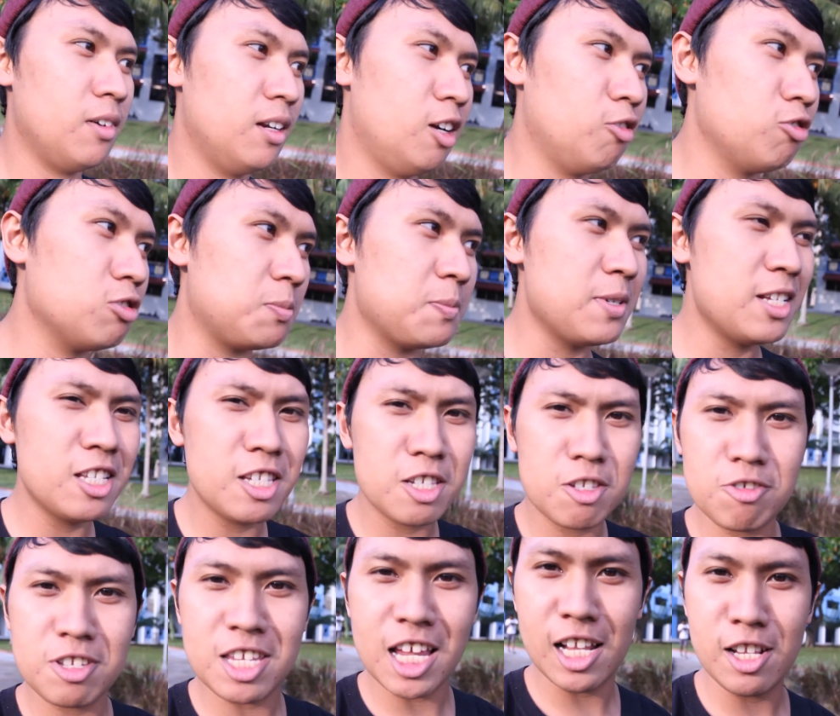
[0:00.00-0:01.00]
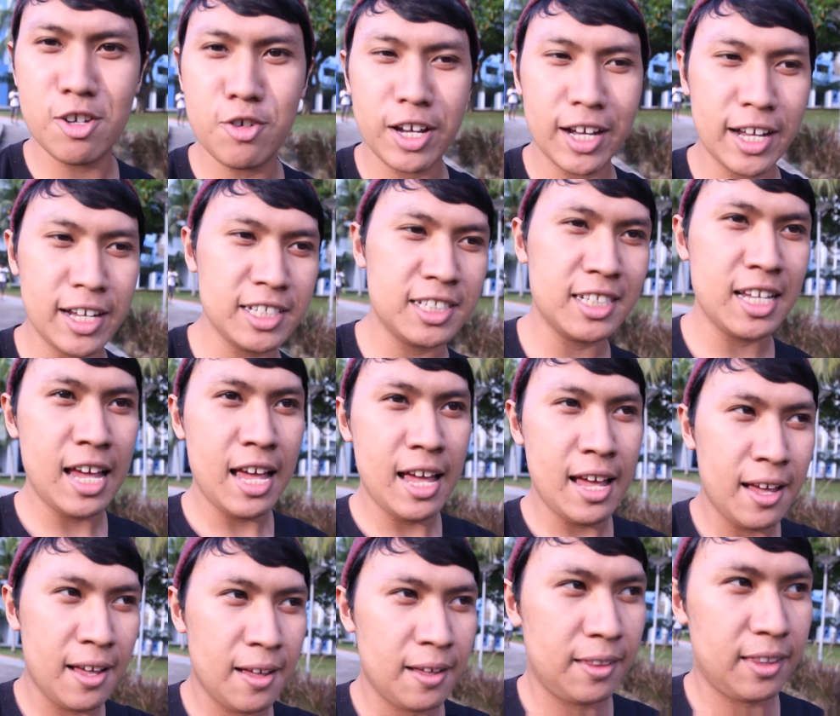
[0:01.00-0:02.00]
announcements to tell you guys
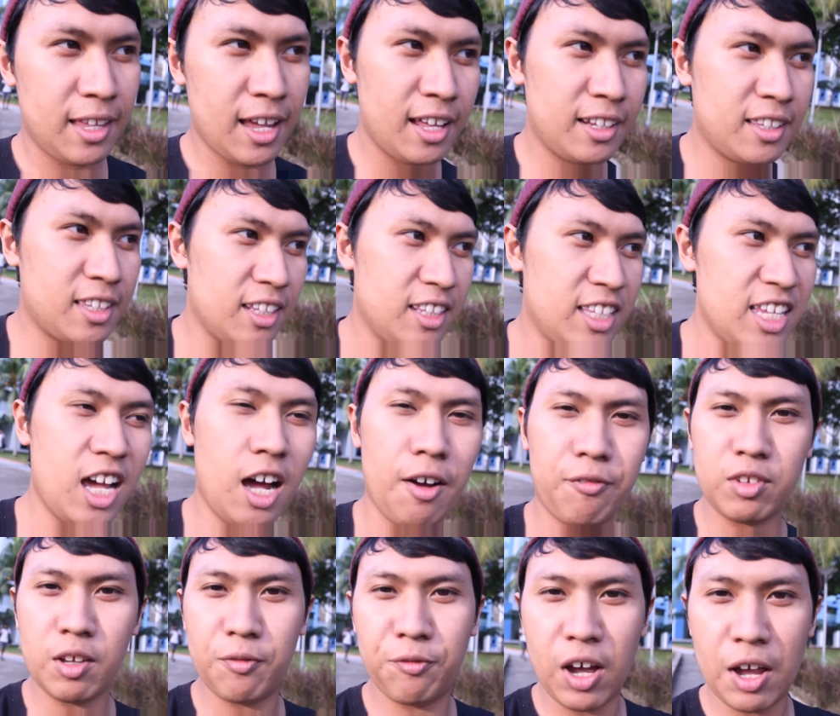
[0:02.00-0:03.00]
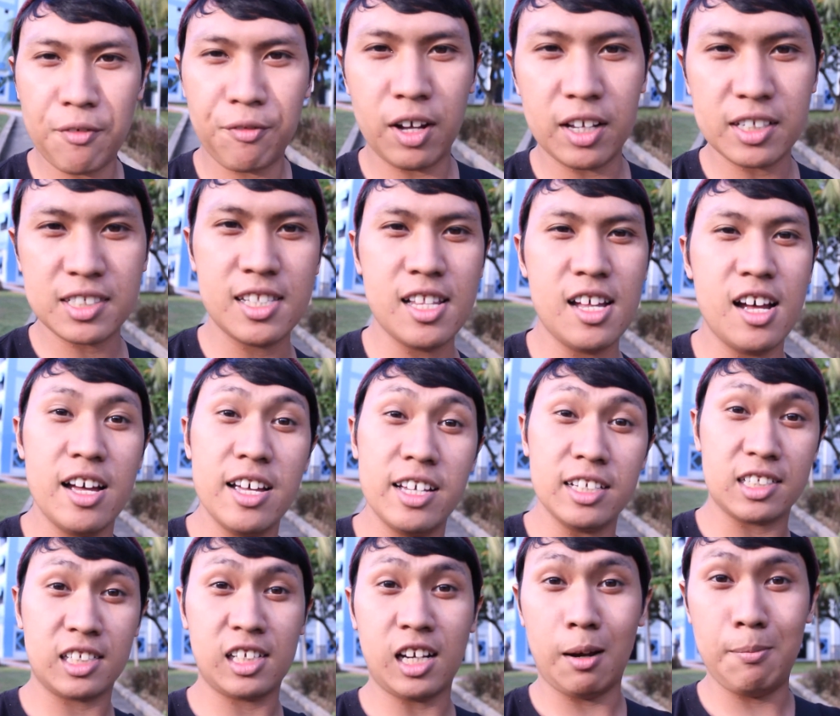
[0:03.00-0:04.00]
that the After 5 Hustler
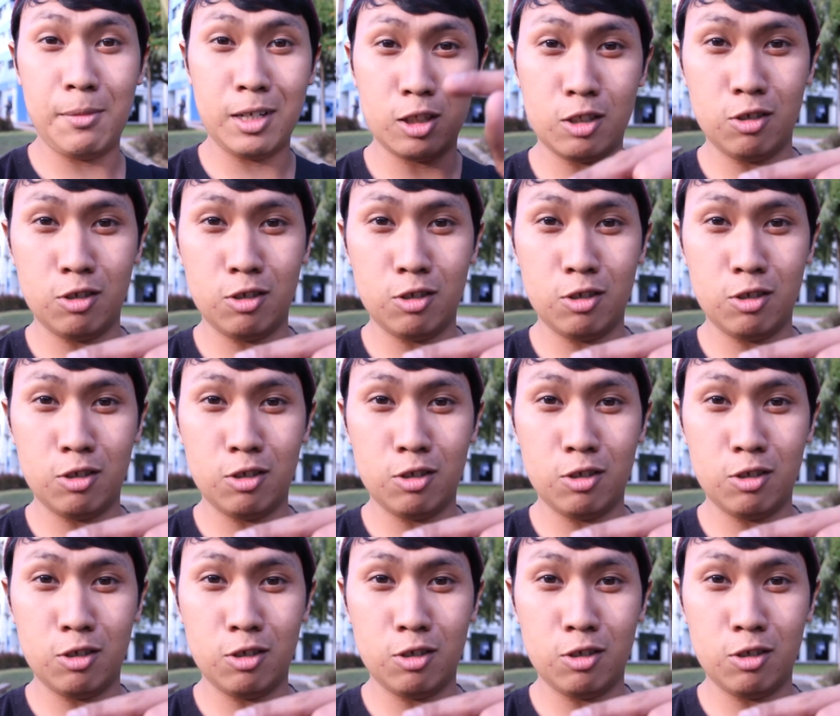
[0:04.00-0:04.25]
is coming